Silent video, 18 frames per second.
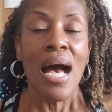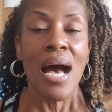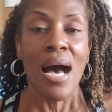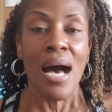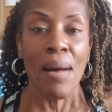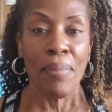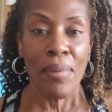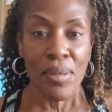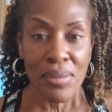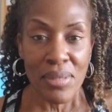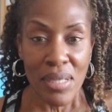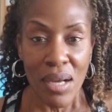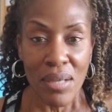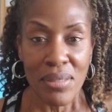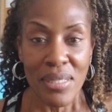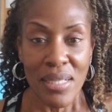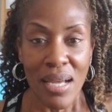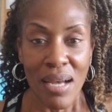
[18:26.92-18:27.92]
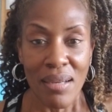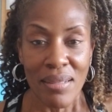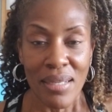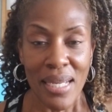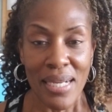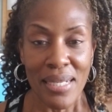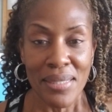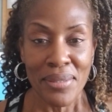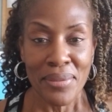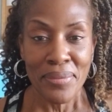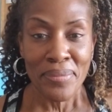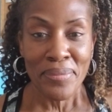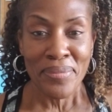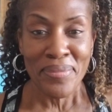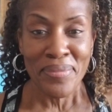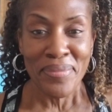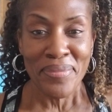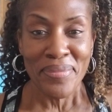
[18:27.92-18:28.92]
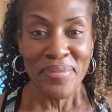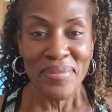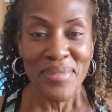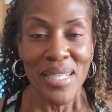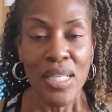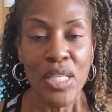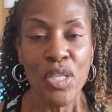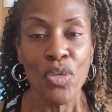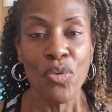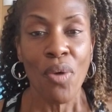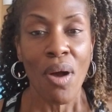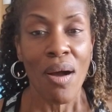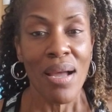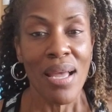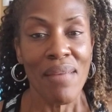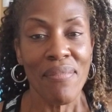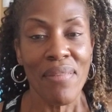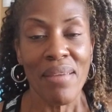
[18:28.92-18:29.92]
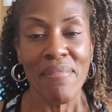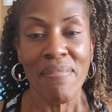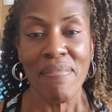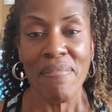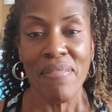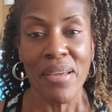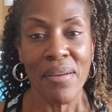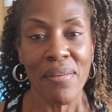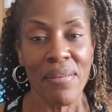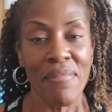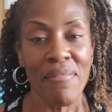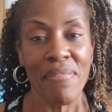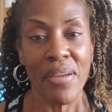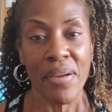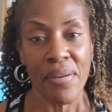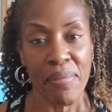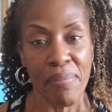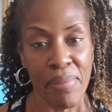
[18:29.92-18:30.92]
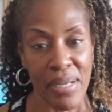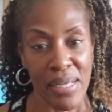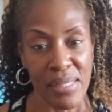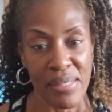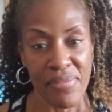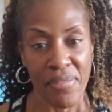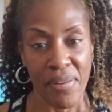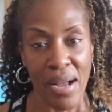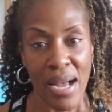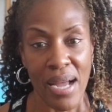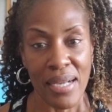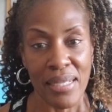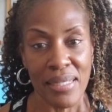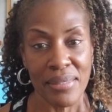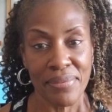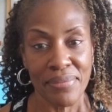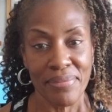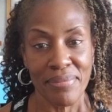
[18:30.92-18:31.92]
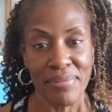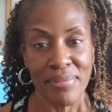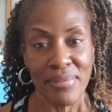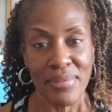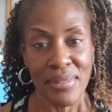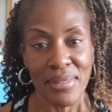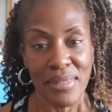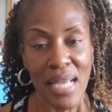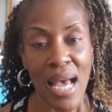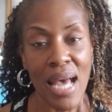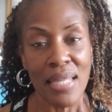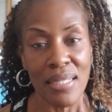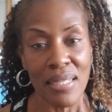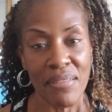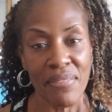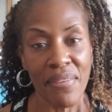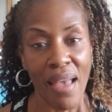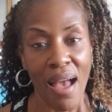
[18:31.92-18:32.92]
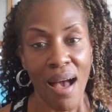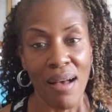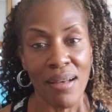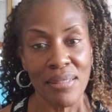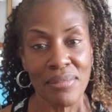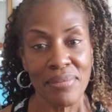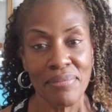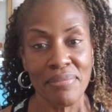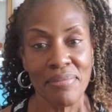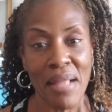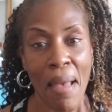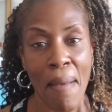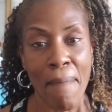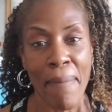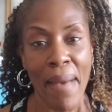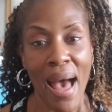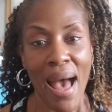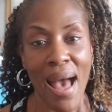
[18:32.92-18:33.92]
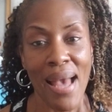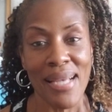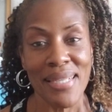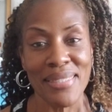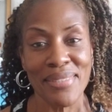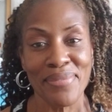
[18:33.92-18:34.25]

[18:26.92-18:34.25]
I'm going to talk to y'all later. You all have a very, very blessed Friday. I love y'all. Bye.